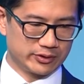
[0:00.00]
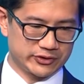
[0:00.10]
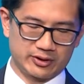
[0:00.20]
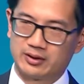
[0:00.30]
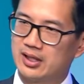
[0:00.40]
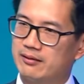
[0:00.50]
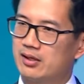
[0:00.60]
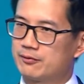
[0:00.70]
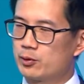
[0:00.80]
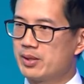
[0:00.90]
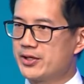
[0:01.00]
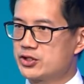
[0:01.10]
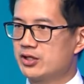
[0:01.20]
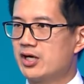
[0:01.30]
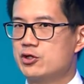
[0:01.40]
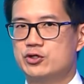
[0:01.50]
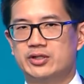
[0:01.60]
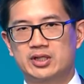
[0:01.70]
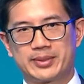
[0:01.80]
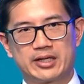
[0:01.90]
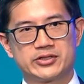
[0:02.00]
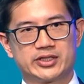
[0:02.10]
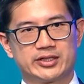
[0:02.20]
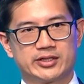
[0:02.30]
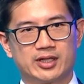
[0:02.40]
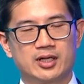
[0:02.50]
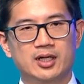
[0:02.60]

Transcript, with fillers: So I, have already mentioned hydrogen in the power sector,